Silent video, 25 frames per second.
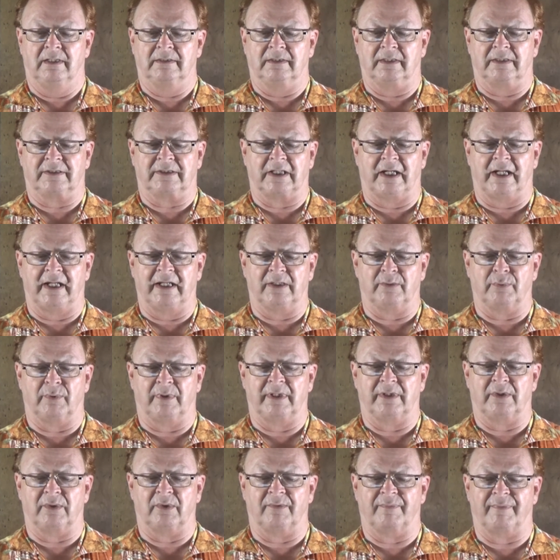The change
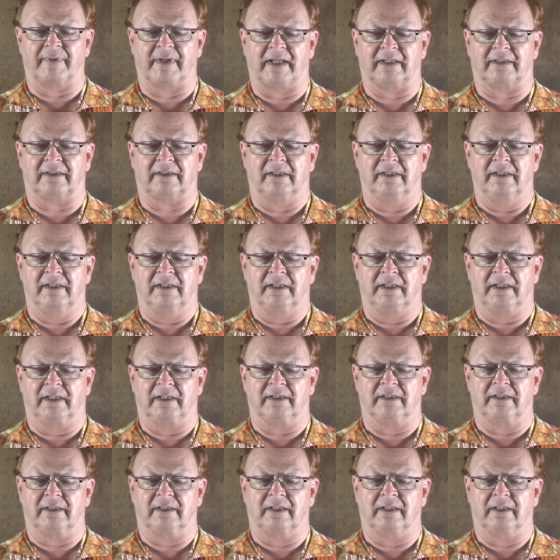went into effect
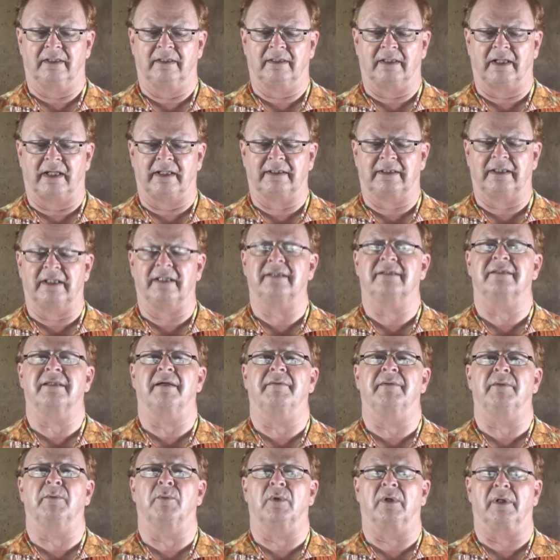in
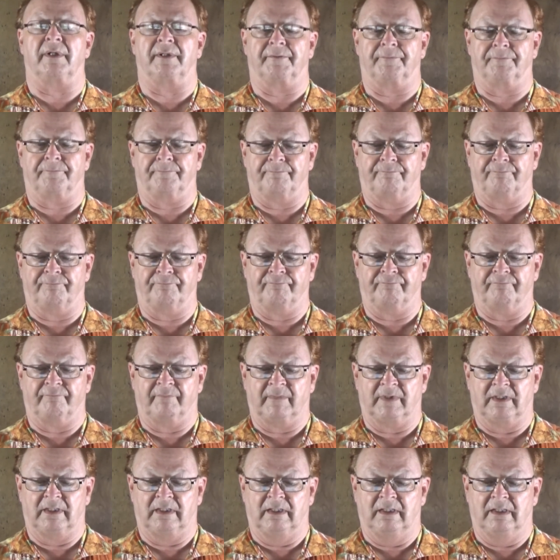1971.
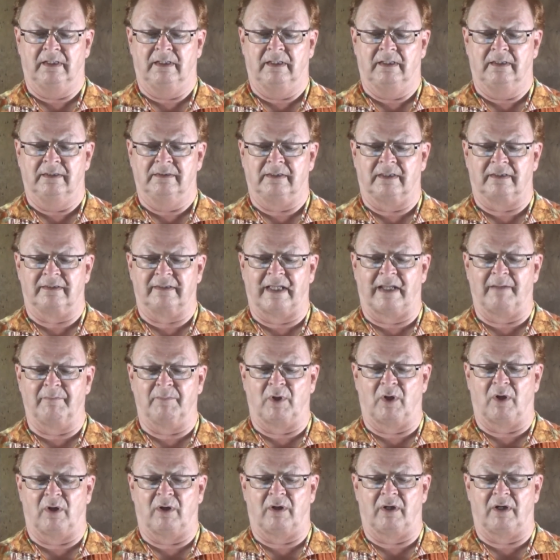The same
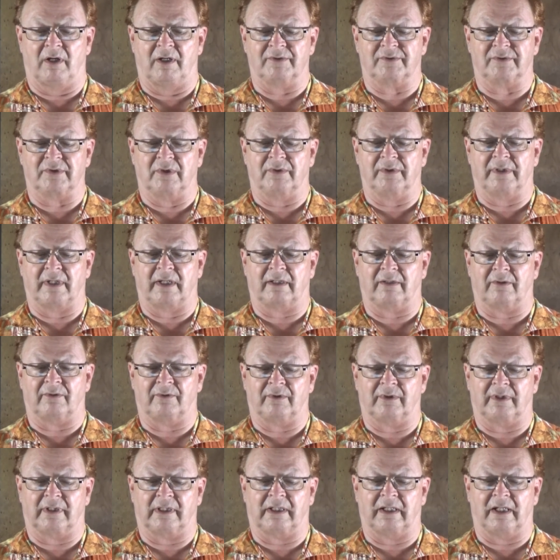law also
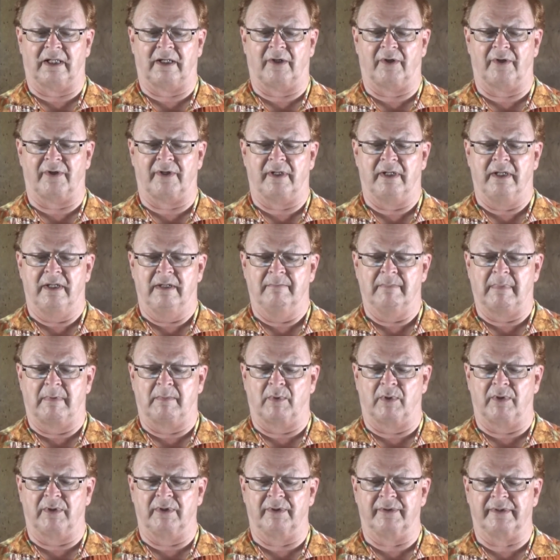declared
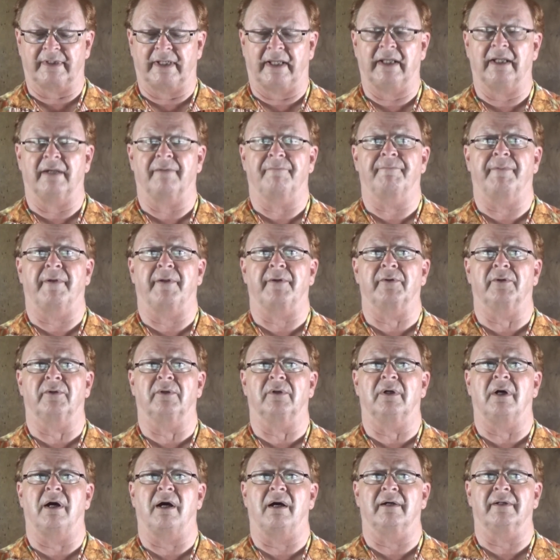Memorial Day a
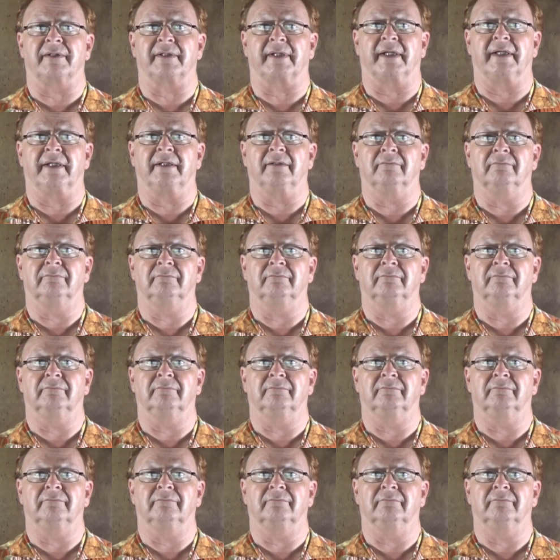federal holiday.